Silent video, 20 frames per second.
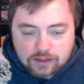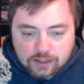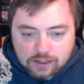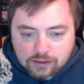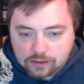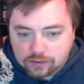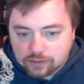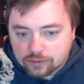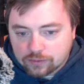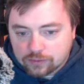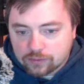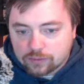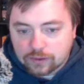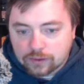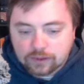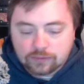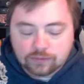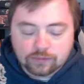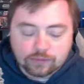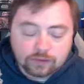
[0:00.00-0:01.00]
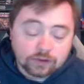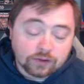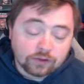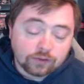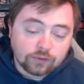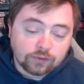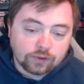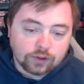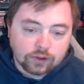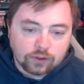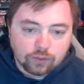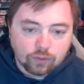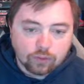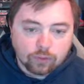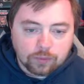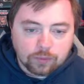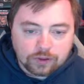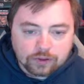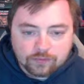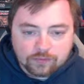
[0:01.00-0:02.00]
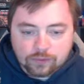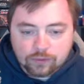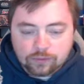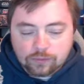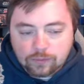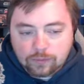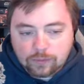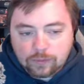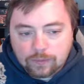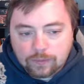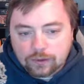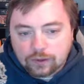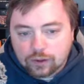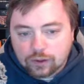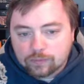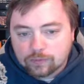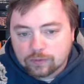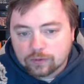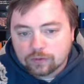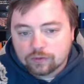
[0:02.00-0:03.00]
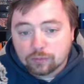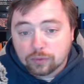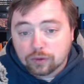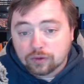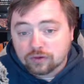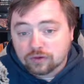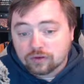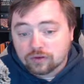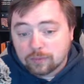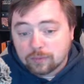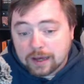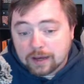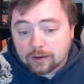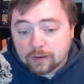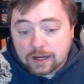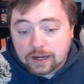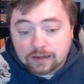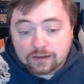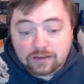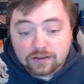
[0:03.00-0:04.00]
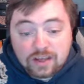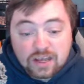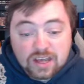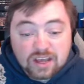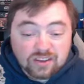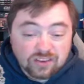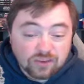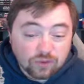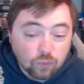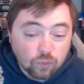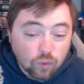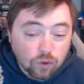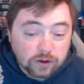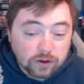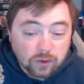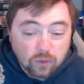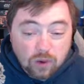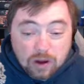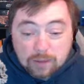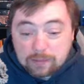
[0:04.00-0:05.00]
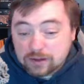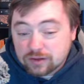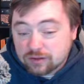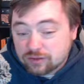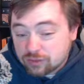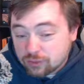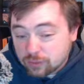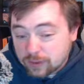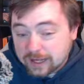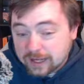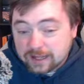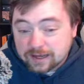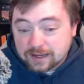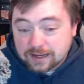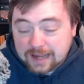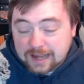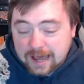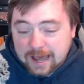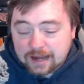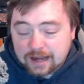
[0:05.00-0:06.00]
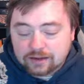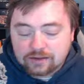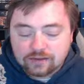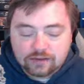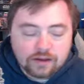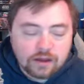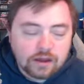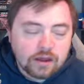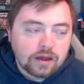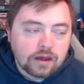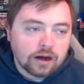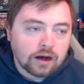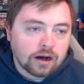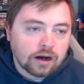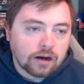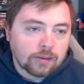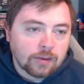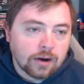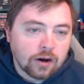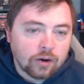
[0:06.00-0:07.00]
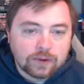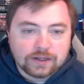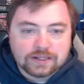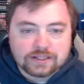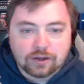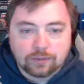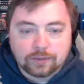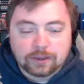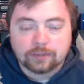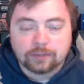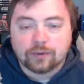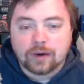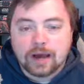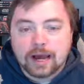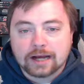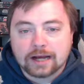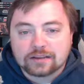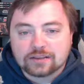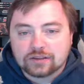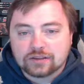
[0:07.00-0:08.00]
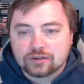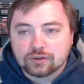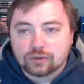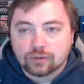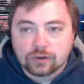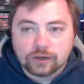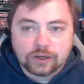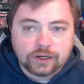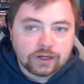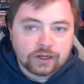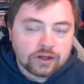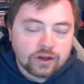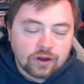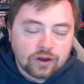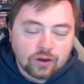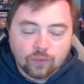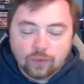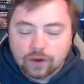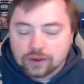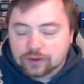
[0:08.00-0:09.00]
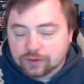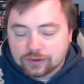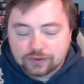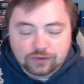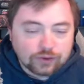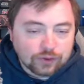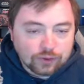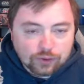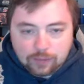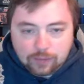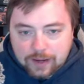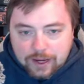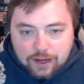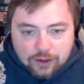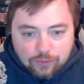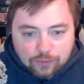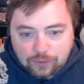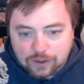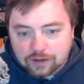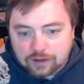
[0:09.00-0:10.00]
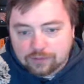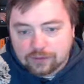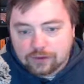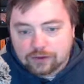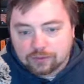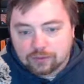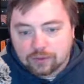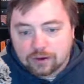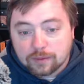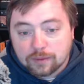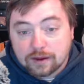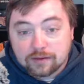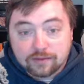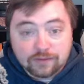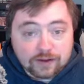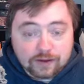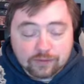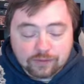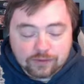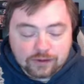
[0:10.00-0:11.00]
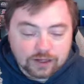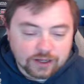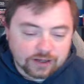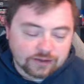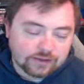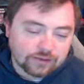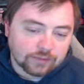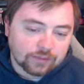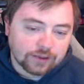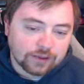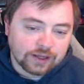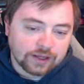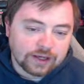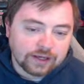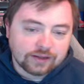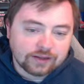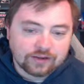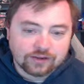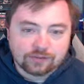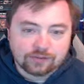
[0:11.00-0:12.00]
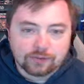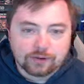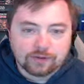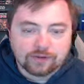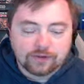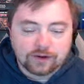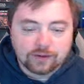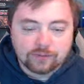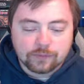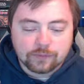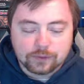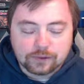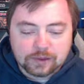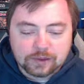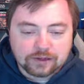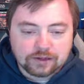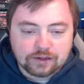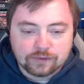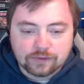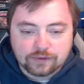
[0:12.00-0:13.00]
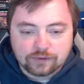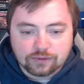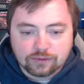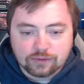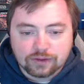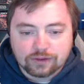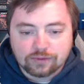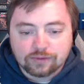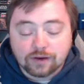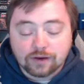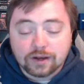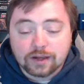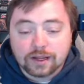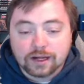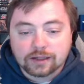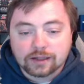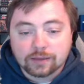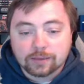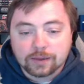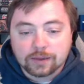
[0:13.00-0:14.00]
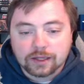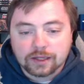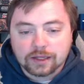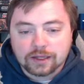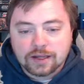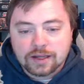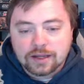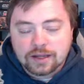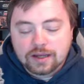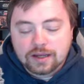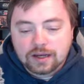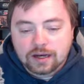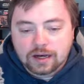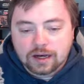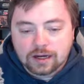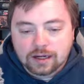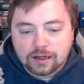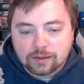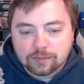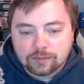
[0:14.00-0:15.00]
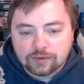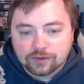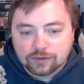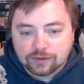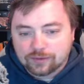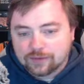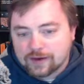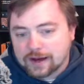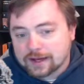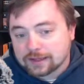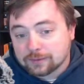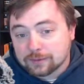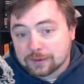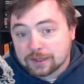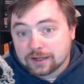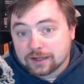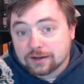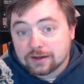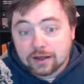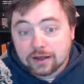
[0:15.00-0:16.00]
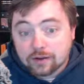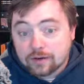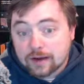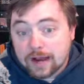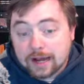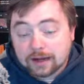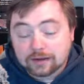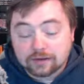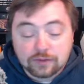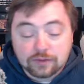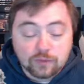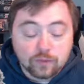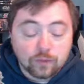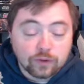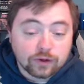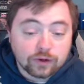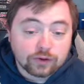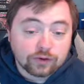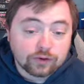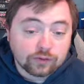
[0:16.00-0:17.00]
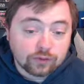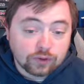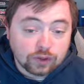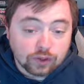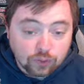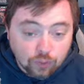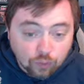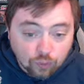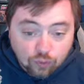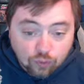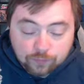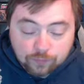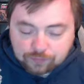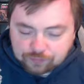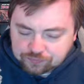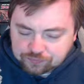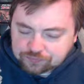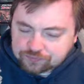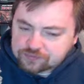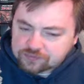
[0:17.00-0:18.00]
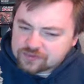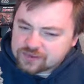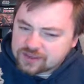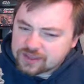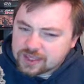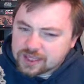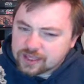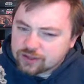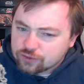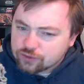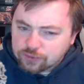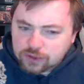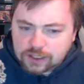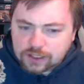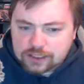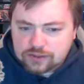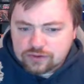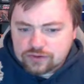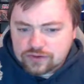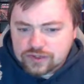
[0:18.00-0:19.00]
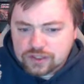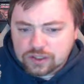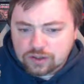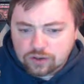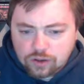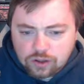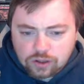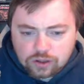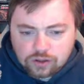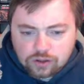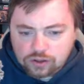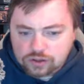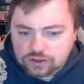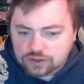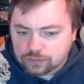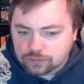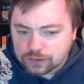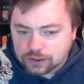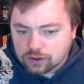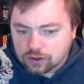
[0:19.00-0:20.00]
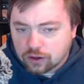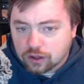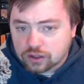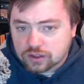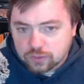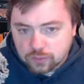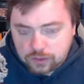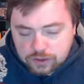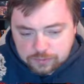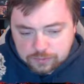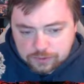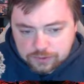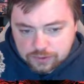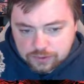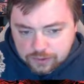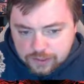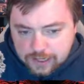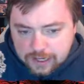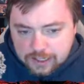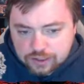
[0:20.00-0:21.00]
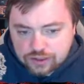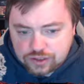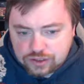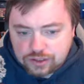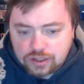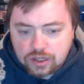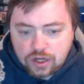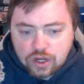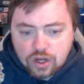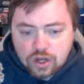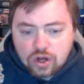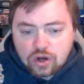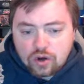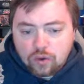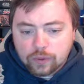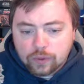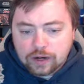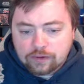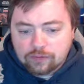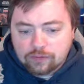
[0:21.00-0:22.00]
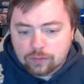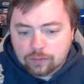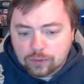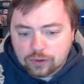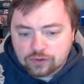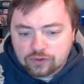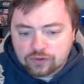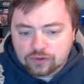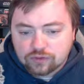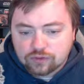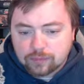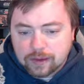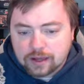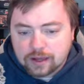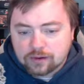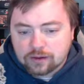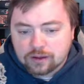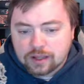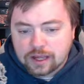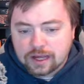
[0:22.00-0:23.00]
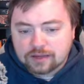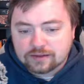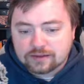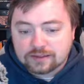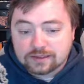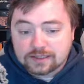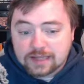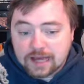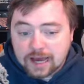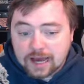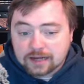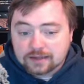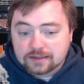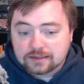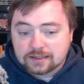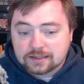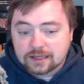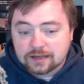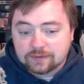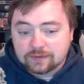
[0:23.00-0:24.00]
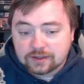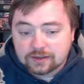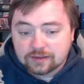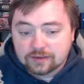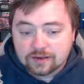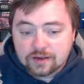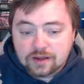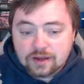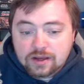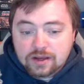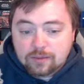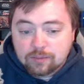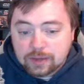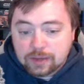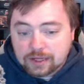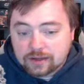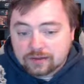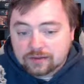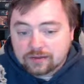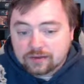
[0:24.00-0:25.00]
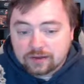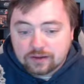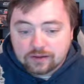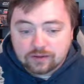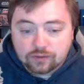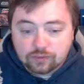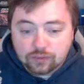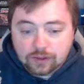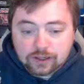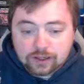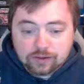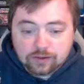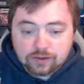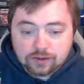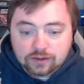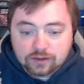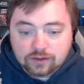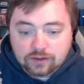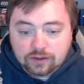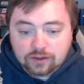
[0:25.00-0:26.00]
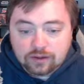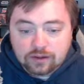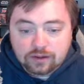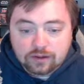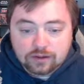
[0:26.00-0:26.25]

thing that they're doing because it's really cool. But the first one I want to go over is Merciless Battle Axe. It's a warrior weapon, two-handed axe. I always tell people Axe's Dory, whether it's good or bad or whatever, is one of my favorite decks to play. Just from a fun perspective, it's a really fun deck to play. So the fact that we get another axe and warrior is really cool. It's a really interesting card. Costs 3 costs, once per turn action. Whenever Merciless Battle Axe attacks, if its base is greater than